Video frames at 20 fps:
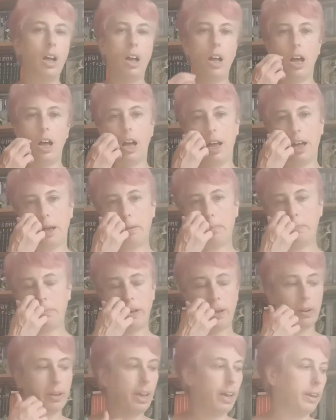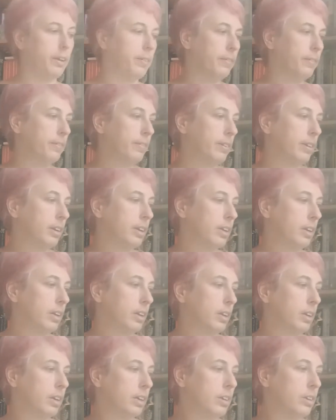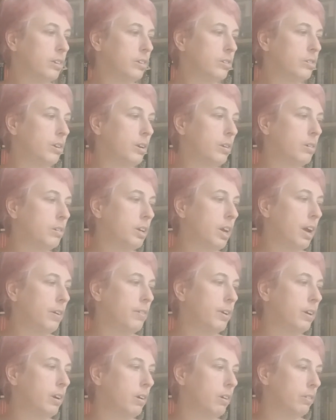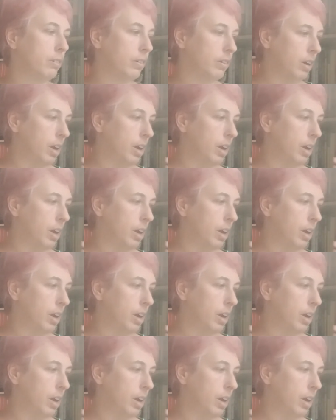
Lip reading: Okay, so carrying on.